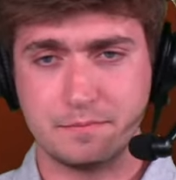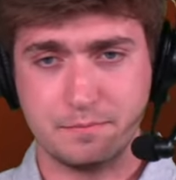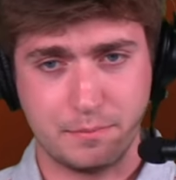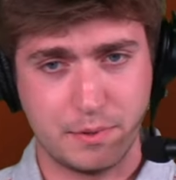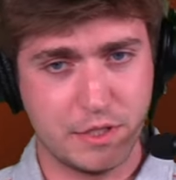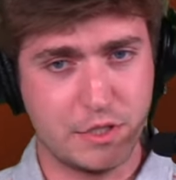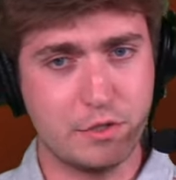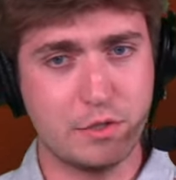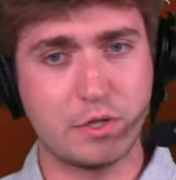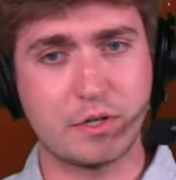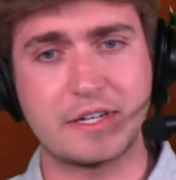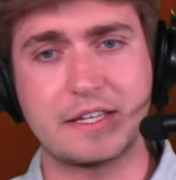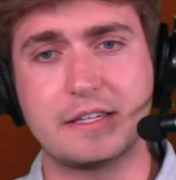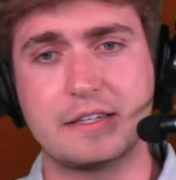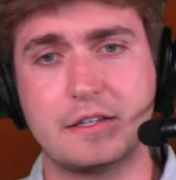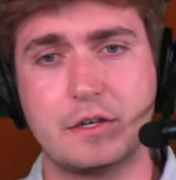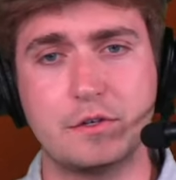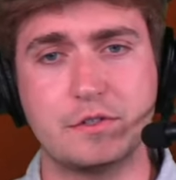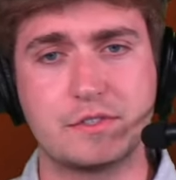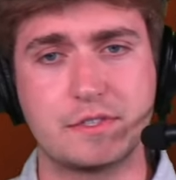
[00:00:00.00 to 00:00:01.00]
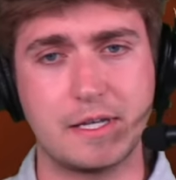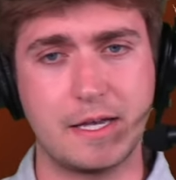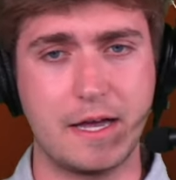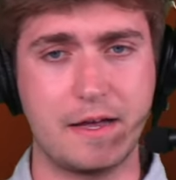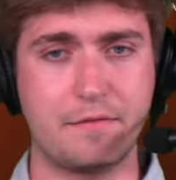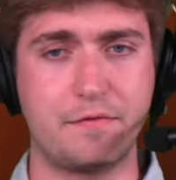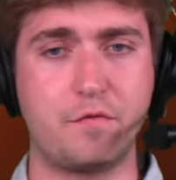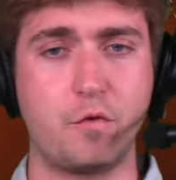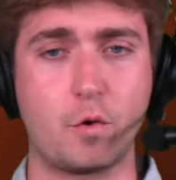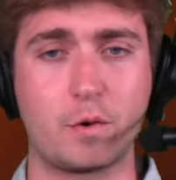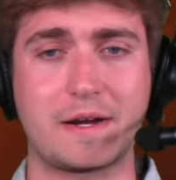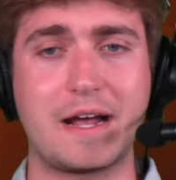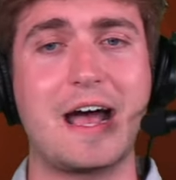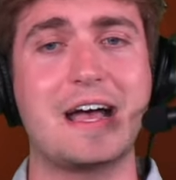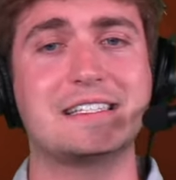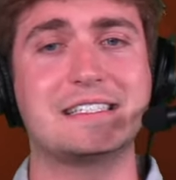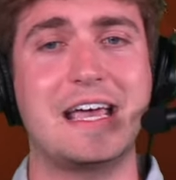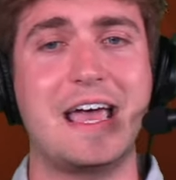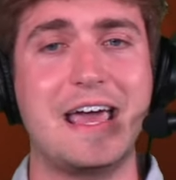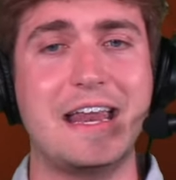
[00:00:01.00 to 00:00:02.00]
But you look at those four
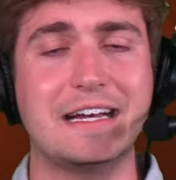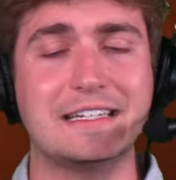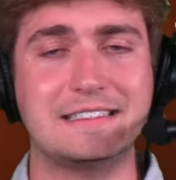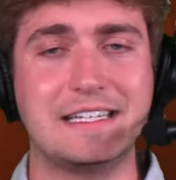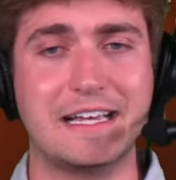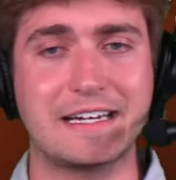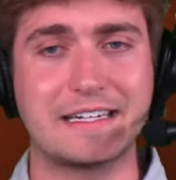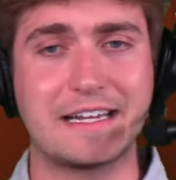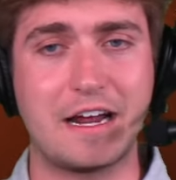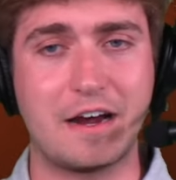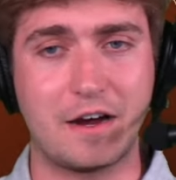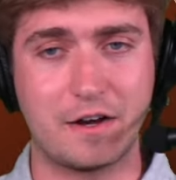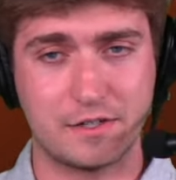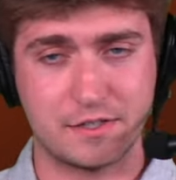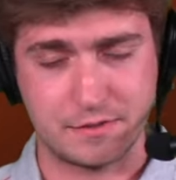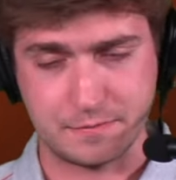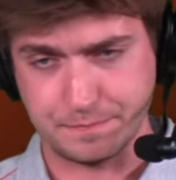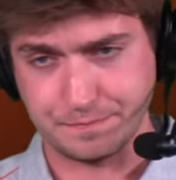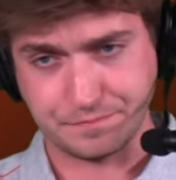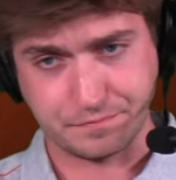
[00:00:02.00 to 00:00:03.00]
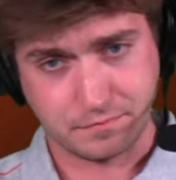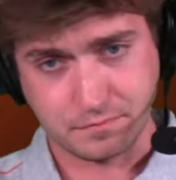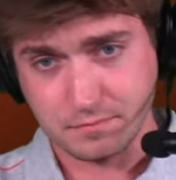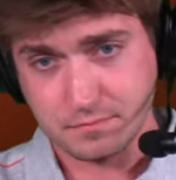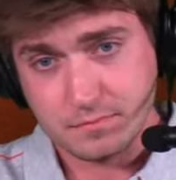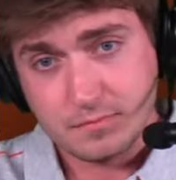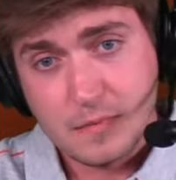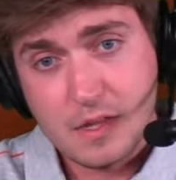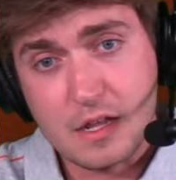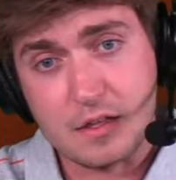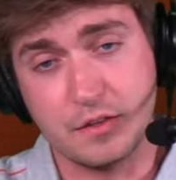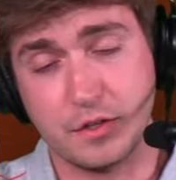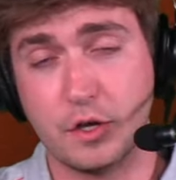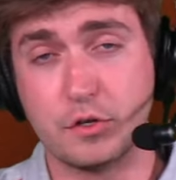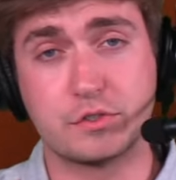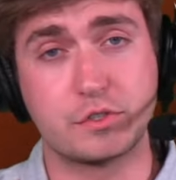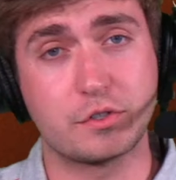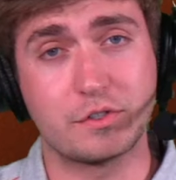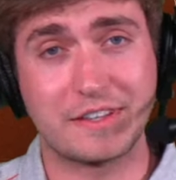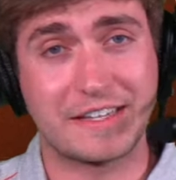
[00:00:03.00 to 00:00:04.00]
guys ahead of Ted Karras,
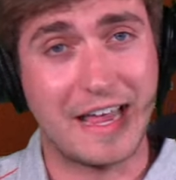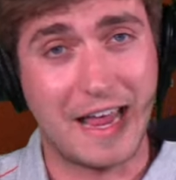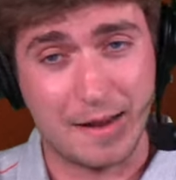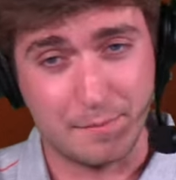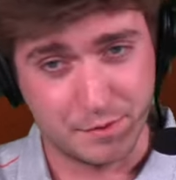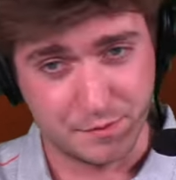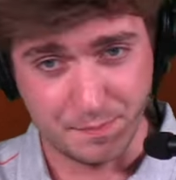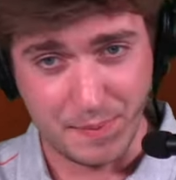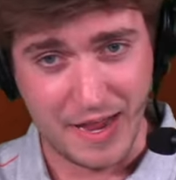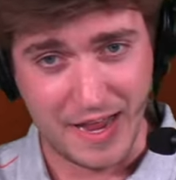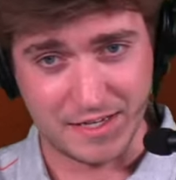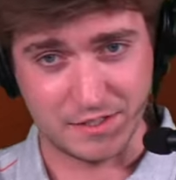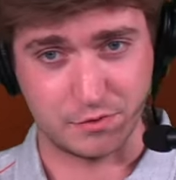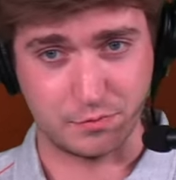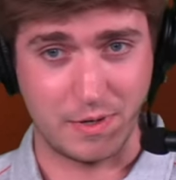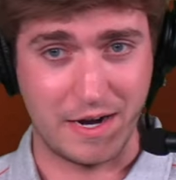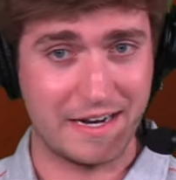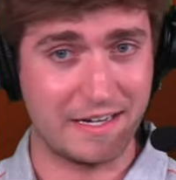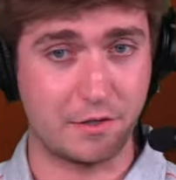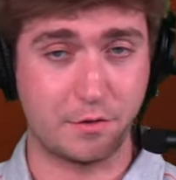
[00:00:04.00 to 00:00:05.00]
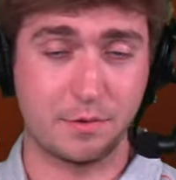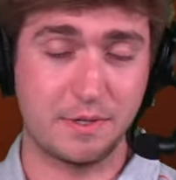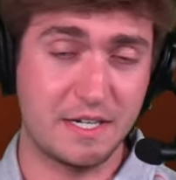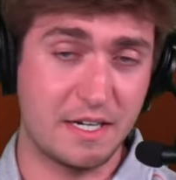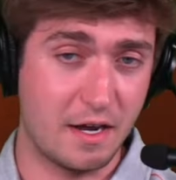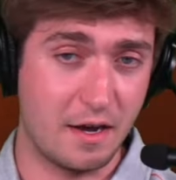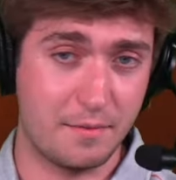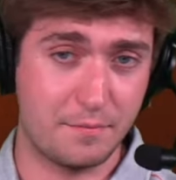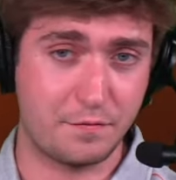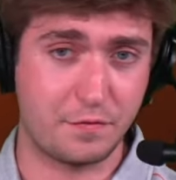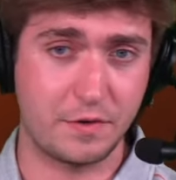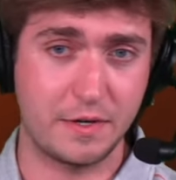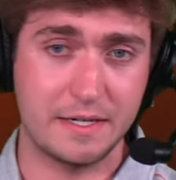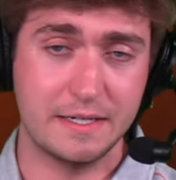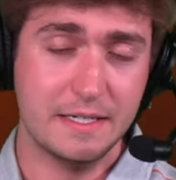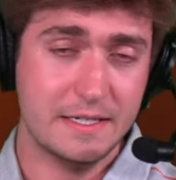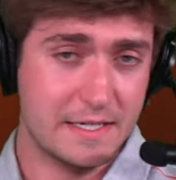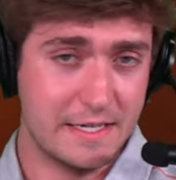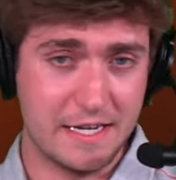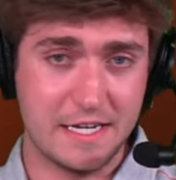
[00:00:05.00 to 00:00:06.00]
those are the game's best, right? Creed Humphrey,
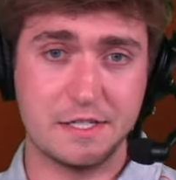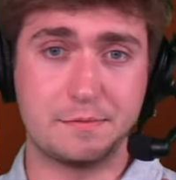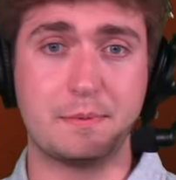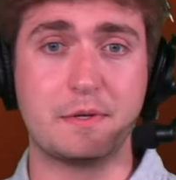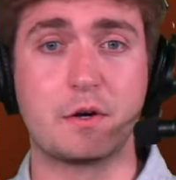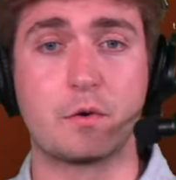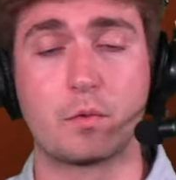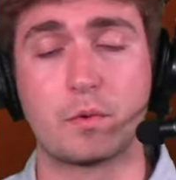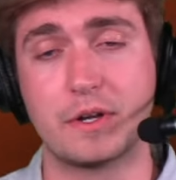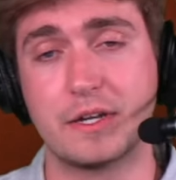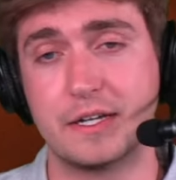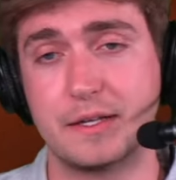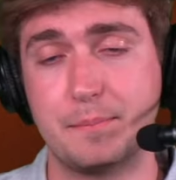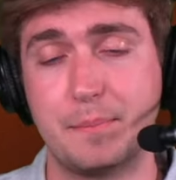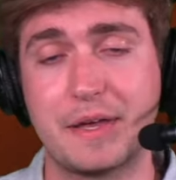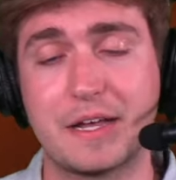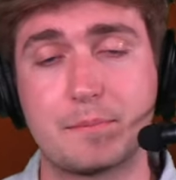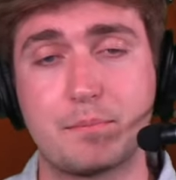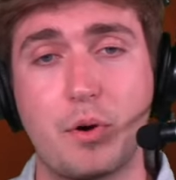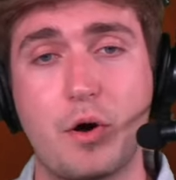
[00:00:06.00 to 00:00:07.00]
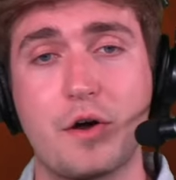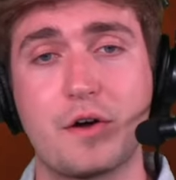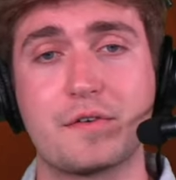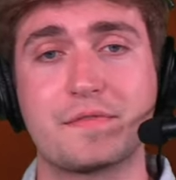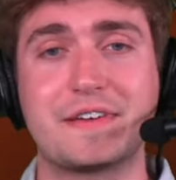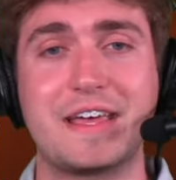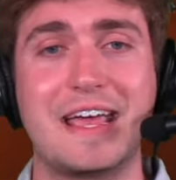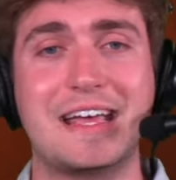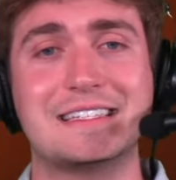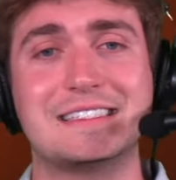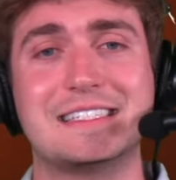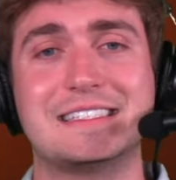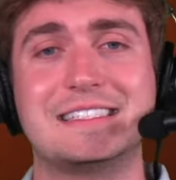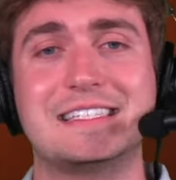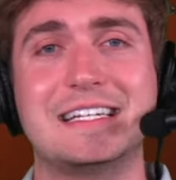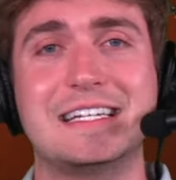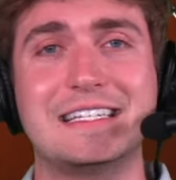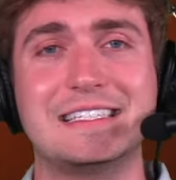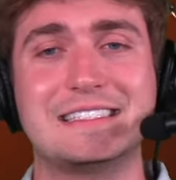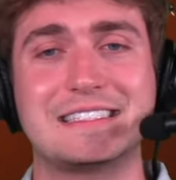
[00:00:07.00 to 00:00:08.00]
he's been a really big part of Kansas
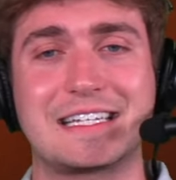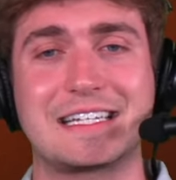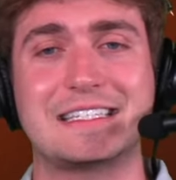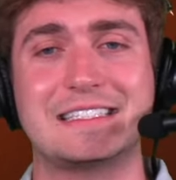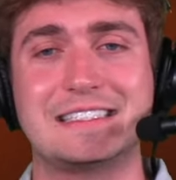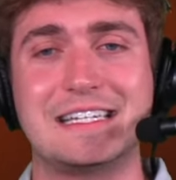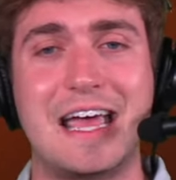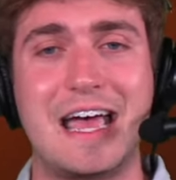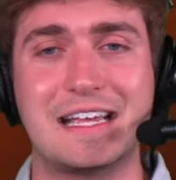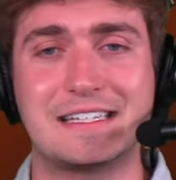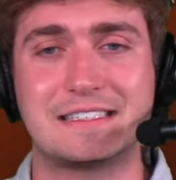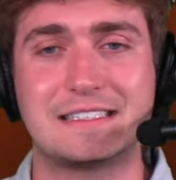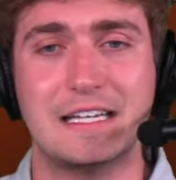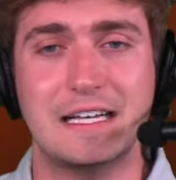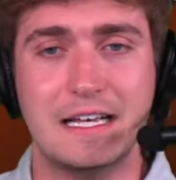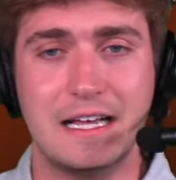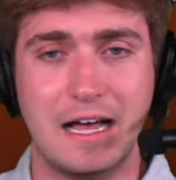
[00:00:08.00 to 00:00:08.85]
City's success.